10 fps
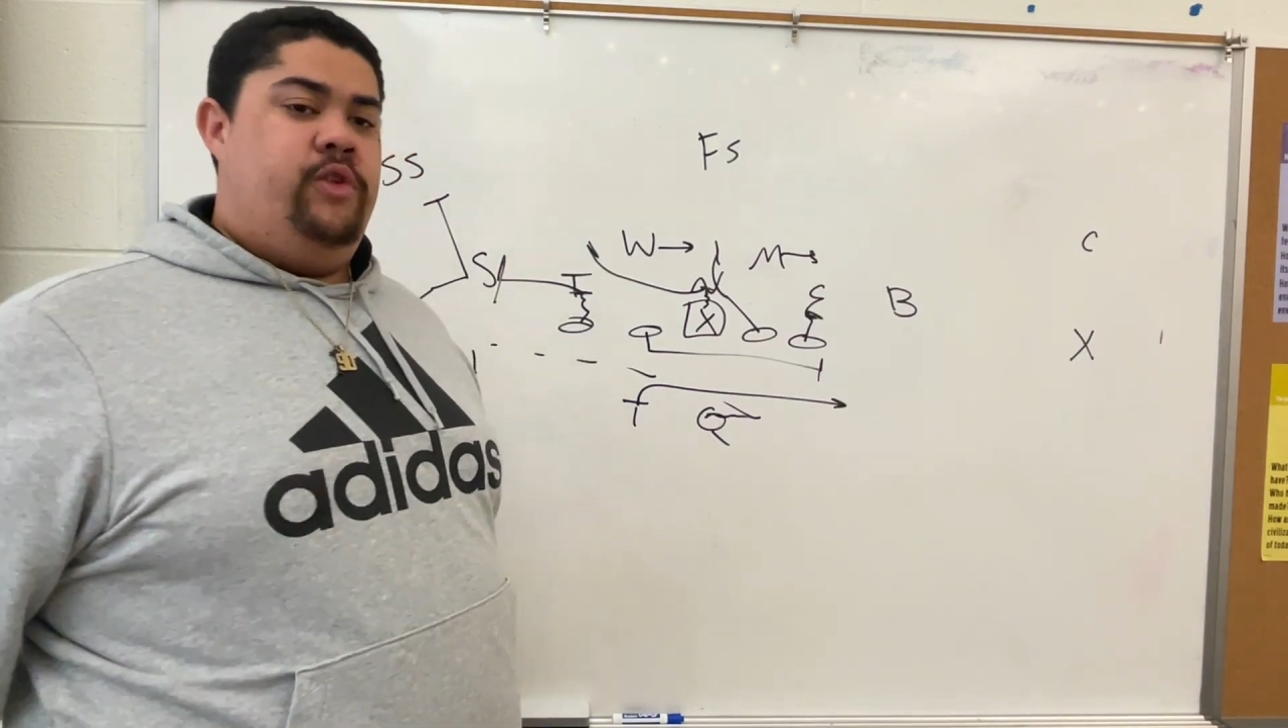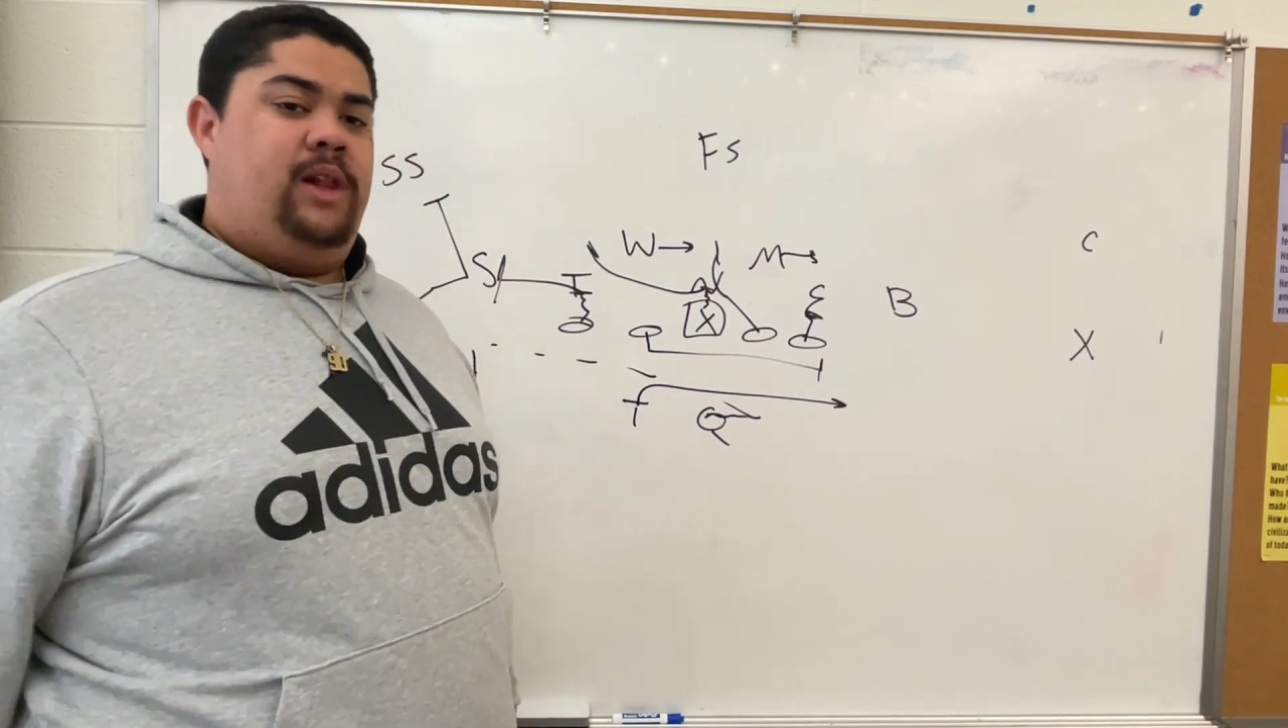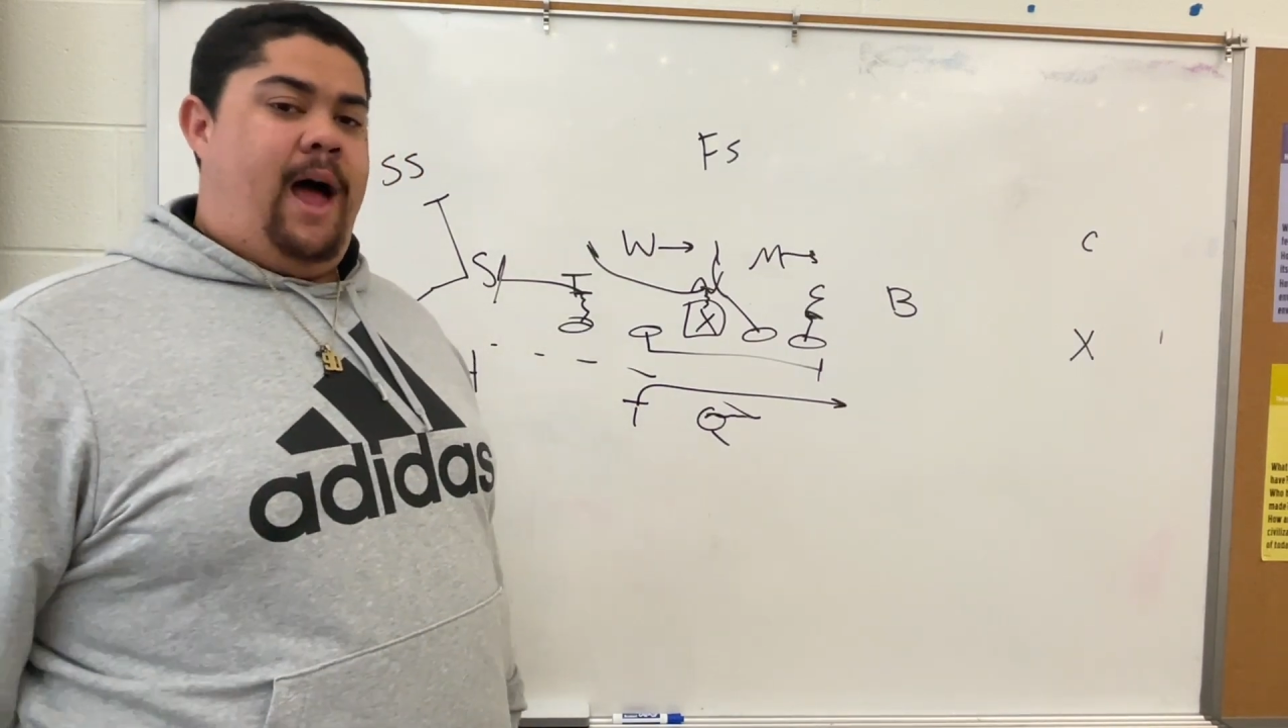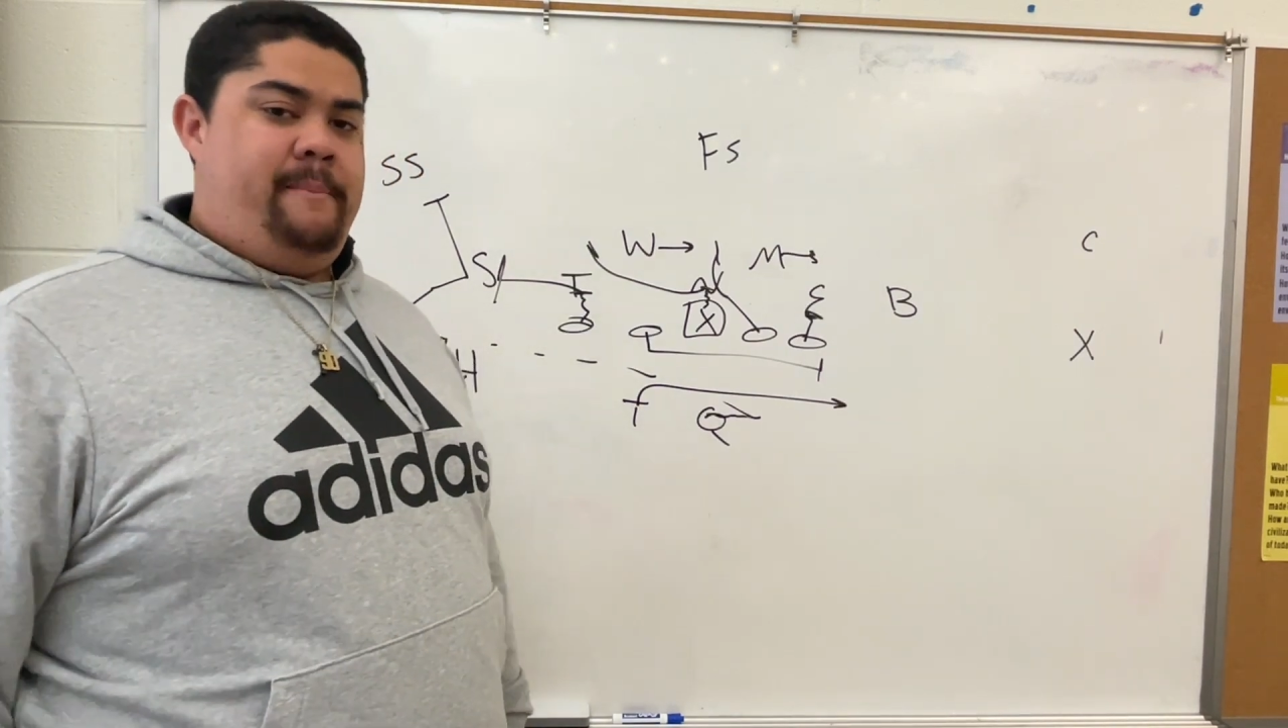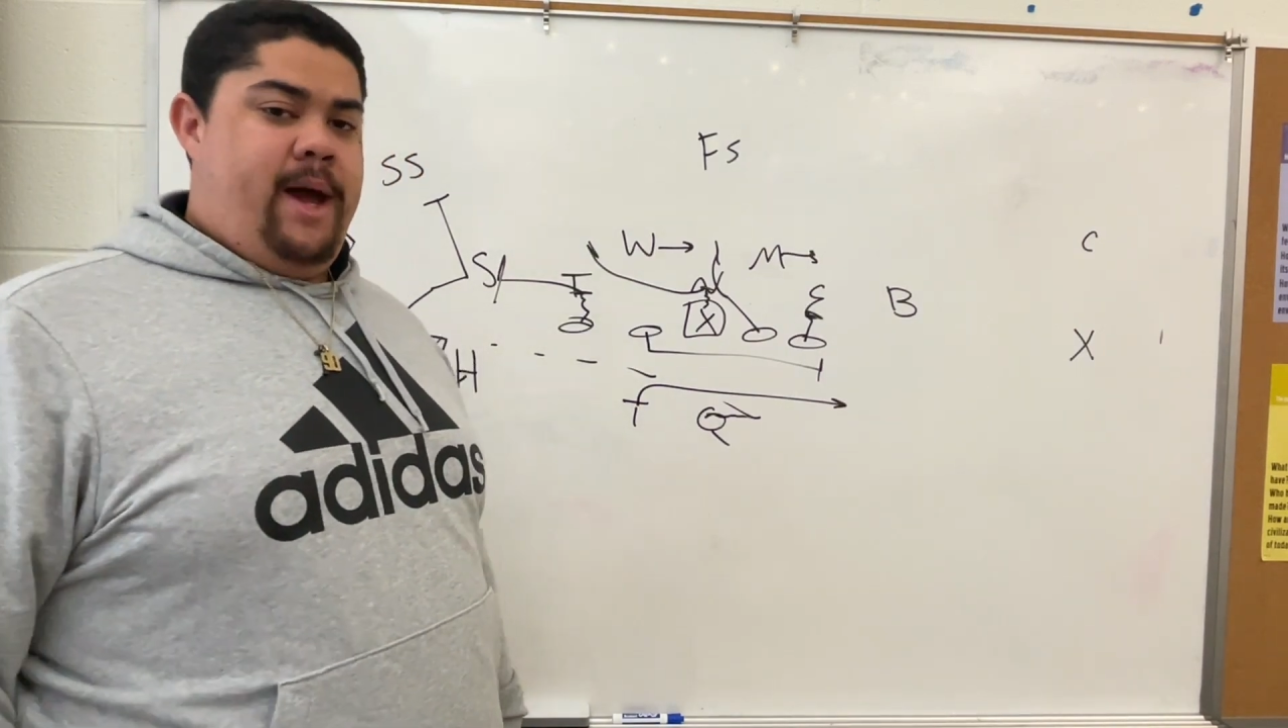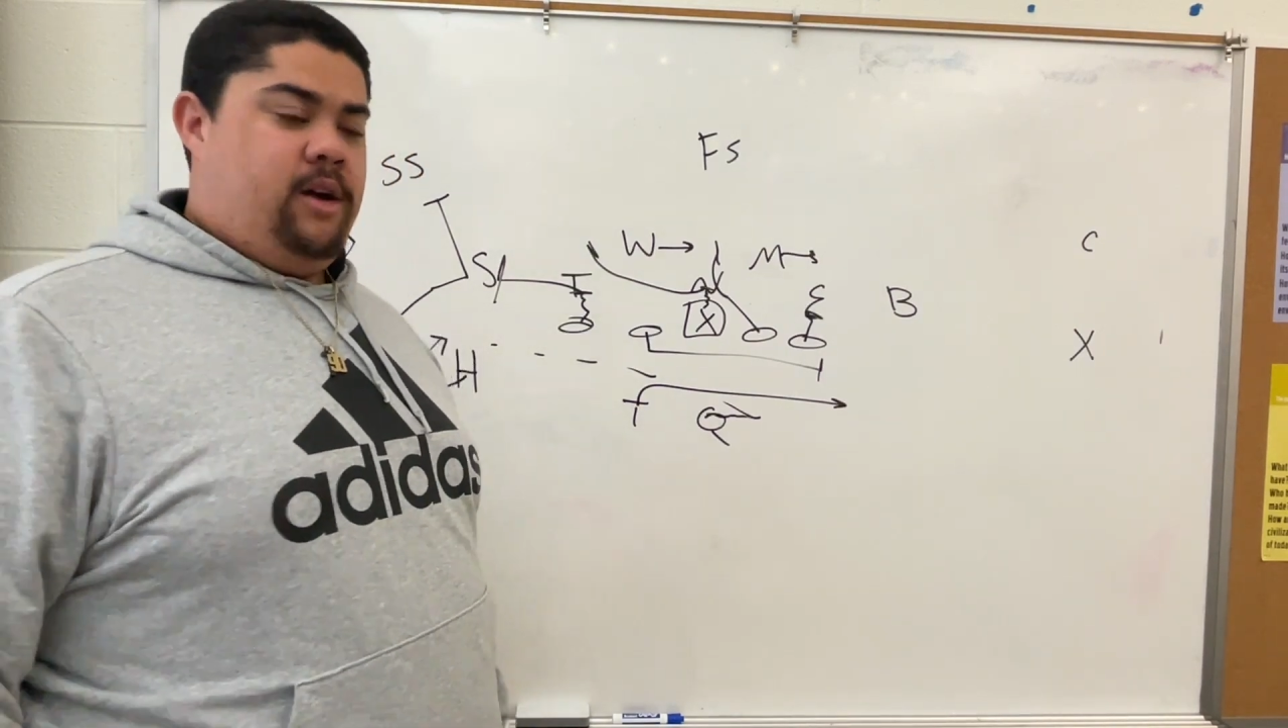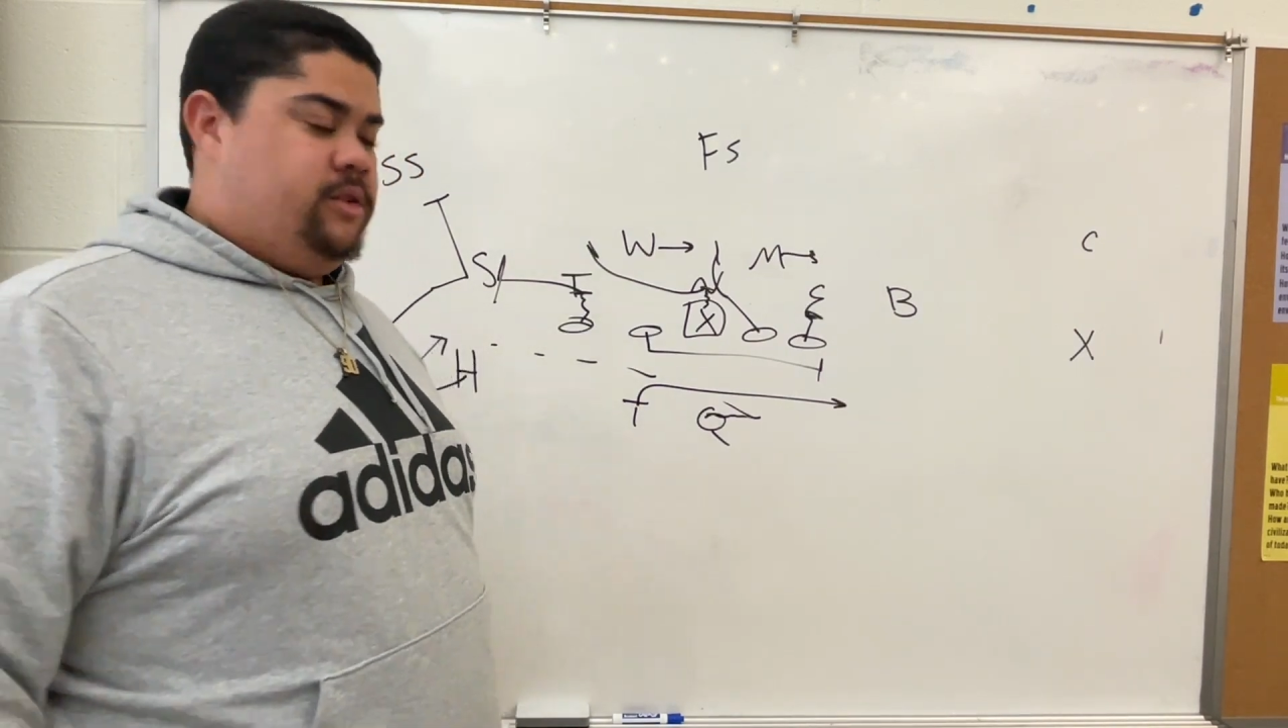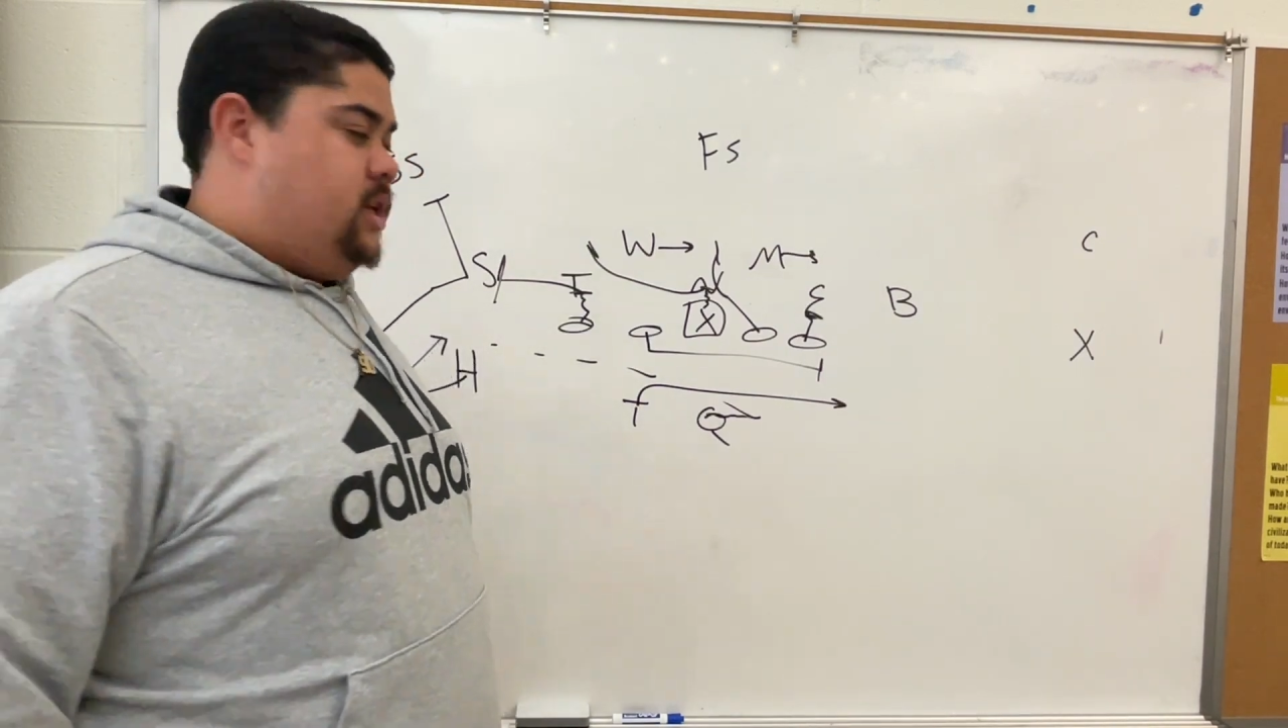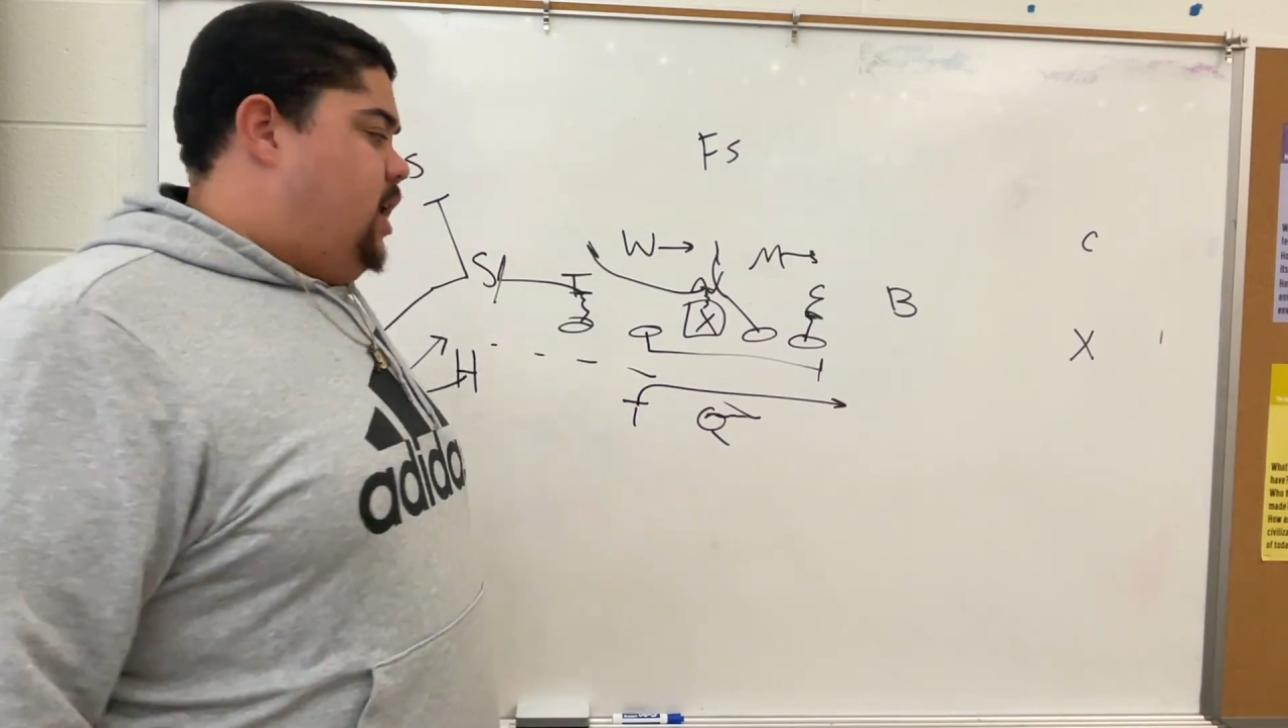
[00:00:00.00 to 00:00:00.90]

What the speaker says: linebackers.